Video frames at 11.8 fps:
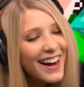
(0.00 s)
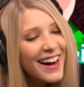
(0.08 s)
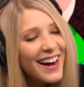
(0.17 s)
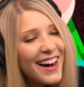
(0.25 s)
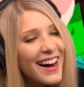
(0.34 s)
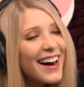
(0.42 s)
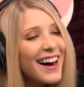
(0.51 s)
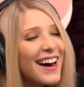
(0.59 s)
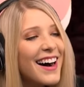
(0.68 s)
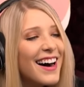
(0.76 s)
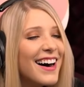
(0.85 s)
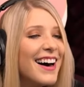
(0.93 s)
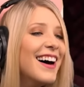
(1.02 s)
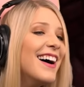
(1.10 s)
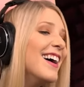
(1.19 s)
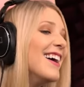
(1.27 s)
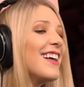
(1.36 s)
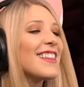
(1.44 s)

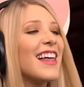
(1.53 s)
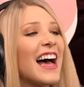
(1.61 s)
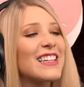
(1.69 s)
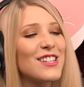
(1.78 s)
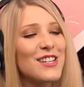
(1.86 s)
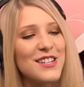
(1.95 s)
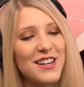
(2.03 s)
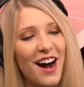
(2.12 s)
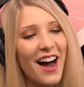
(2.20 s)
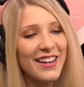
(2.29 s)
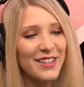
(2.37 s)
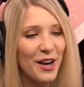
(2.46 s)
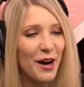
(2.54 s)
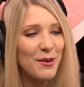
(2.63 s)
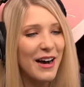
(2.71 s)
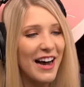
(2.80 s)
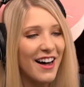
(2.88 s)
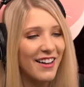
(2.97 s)
no! That did not go
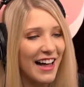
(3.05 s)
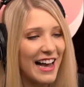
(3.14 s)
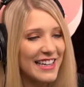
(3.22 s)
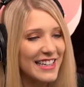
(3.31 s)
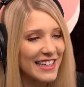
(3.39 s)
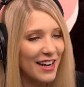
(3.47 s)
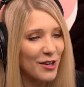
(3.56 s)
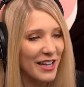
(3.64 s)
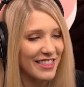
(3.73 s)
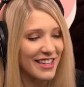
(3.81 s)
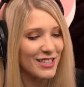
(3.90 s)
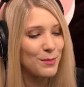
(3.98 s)
well. I'm gonna go get this